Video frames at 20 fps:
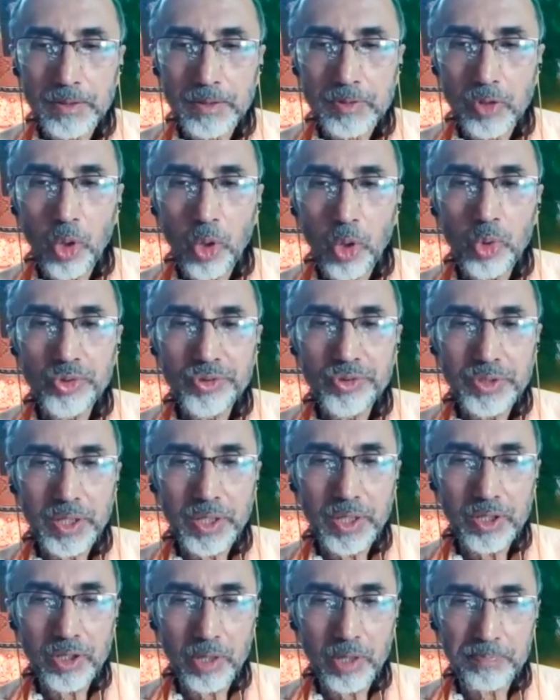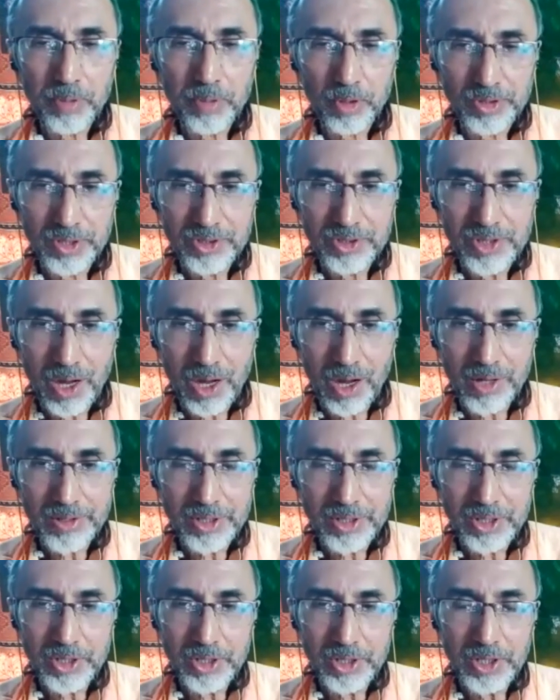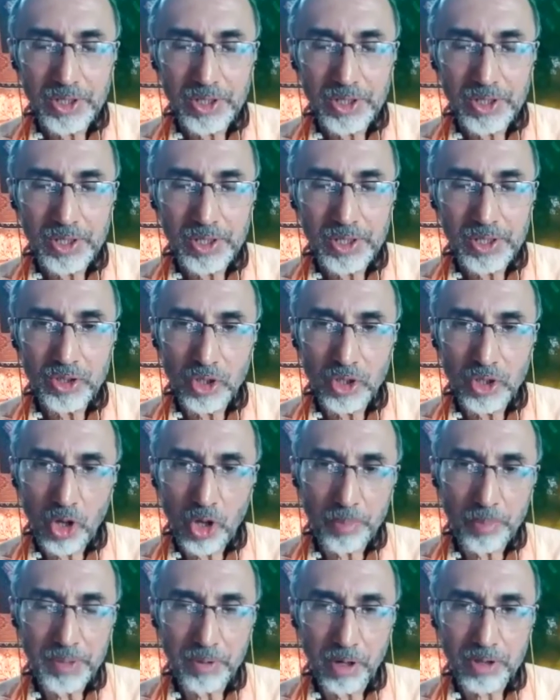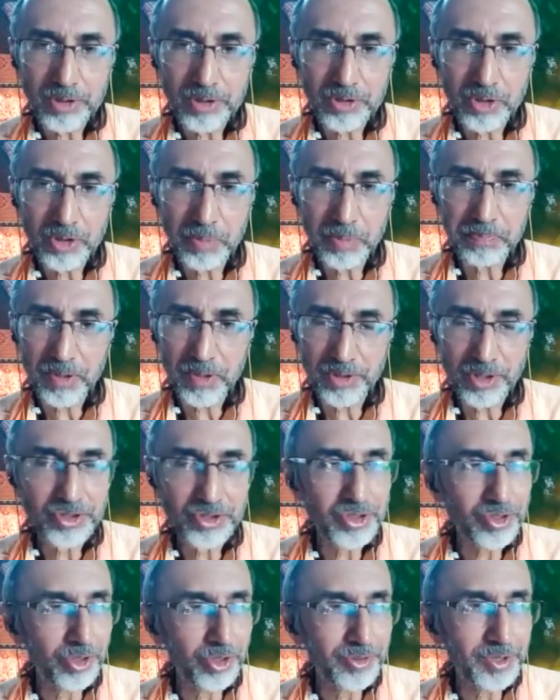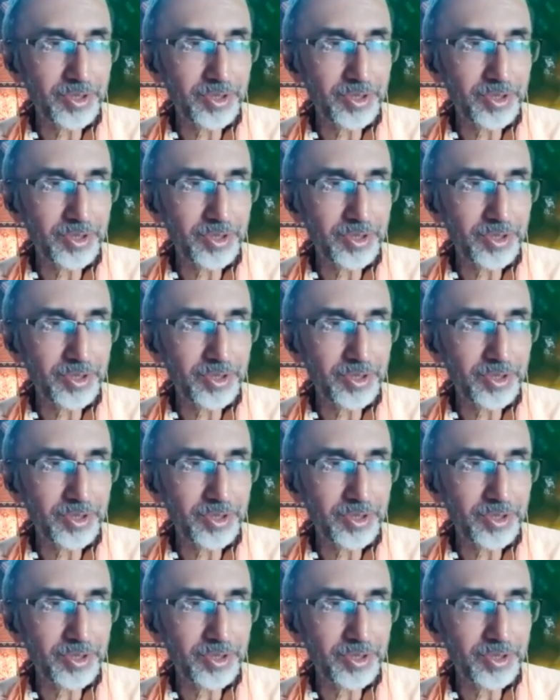Kaunteya pratijanihi nāme bhakta pranashati